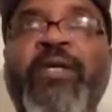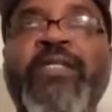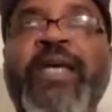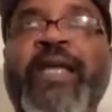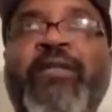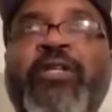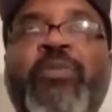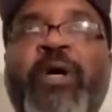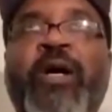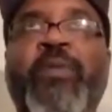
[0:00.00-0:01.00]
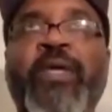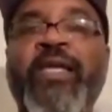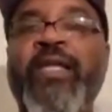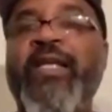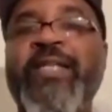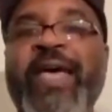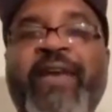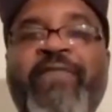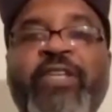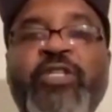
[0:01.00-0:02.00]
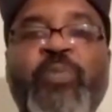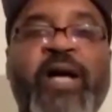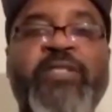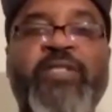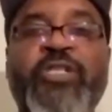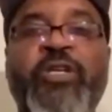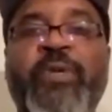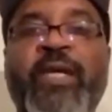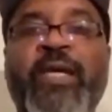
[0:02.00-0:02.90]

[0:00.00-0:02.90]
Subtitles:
He said, I done looked him up. He doesn't have any sponsorship.